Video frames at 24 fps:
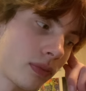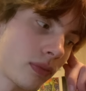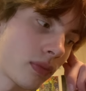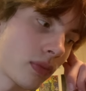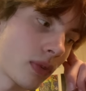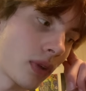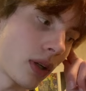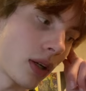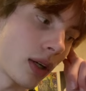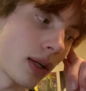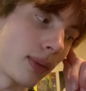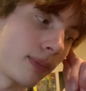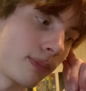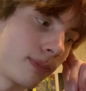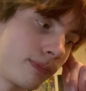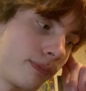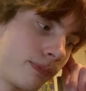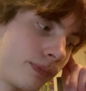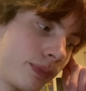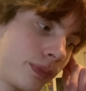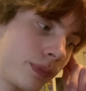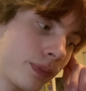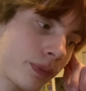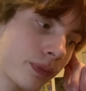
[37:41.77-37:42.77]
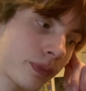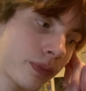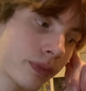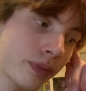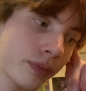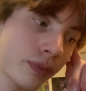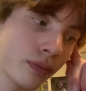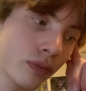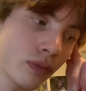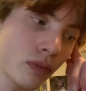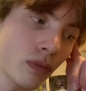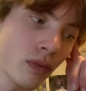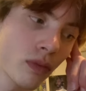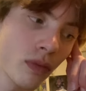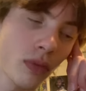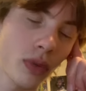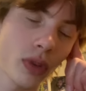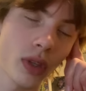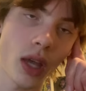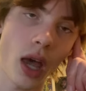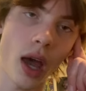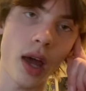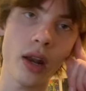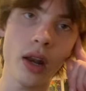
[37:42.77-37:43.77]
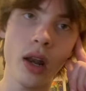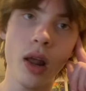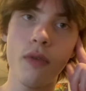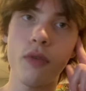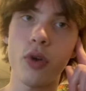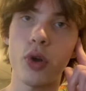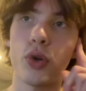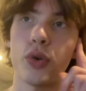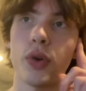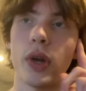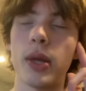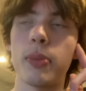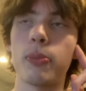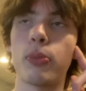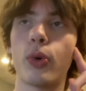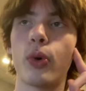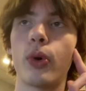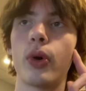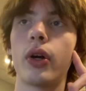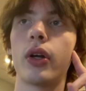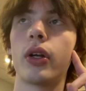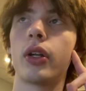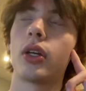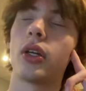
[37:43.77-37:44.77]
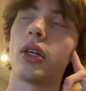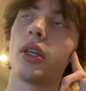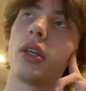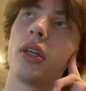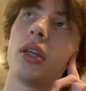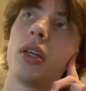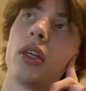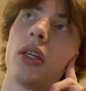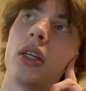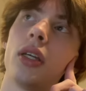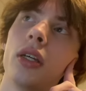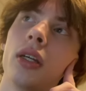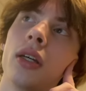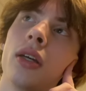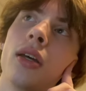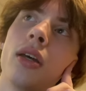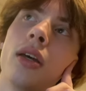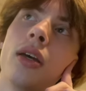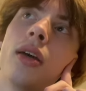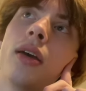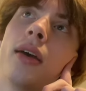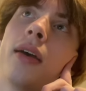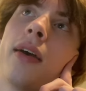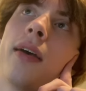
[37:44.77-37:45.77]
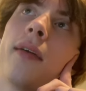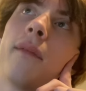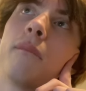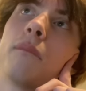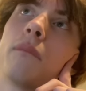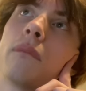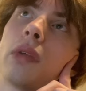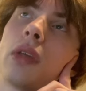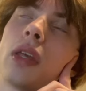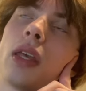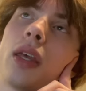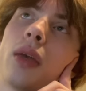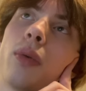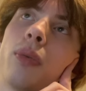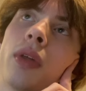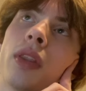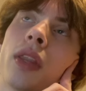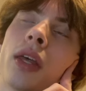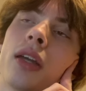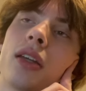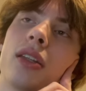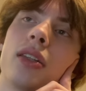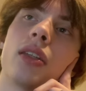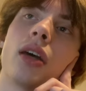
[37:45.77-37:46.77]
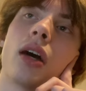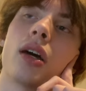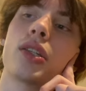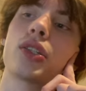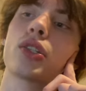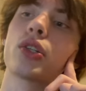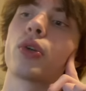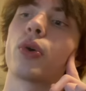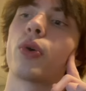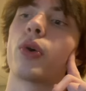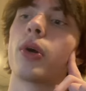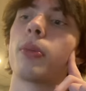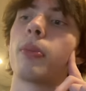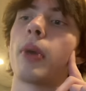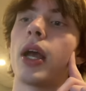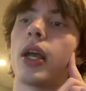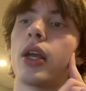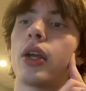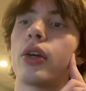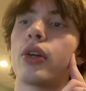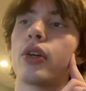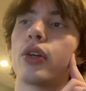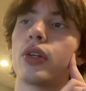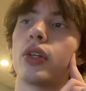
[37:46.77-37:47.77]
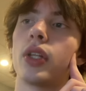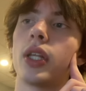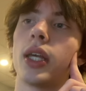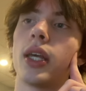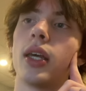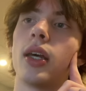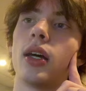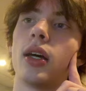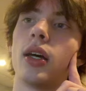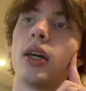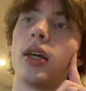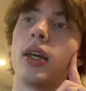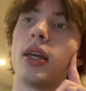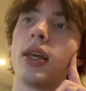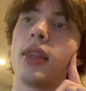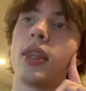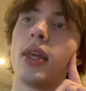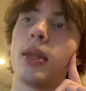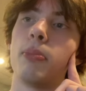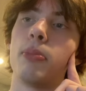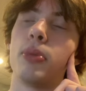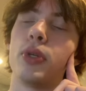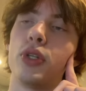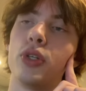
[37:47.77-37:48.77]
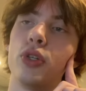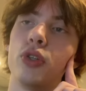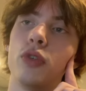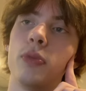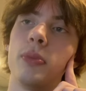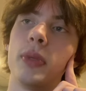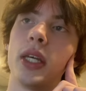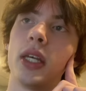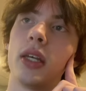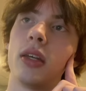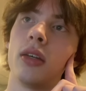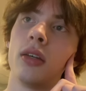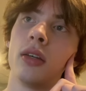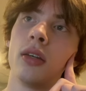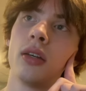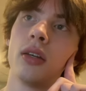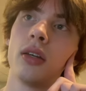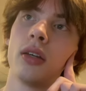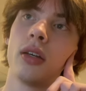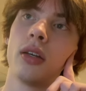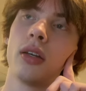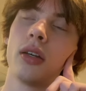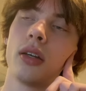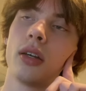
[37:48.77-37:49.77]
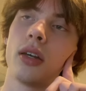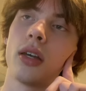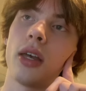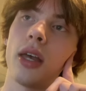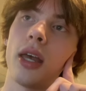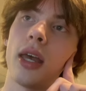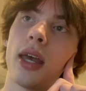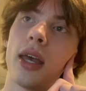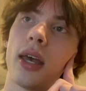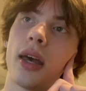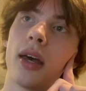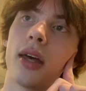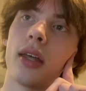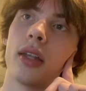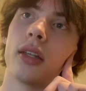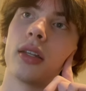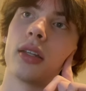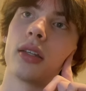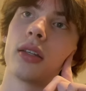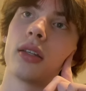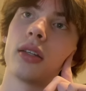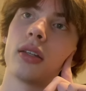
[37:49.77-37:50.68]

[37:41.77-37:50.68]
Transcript: didn't have a great board. He went like Dusknor, my Curlia, and then Bedewed me, and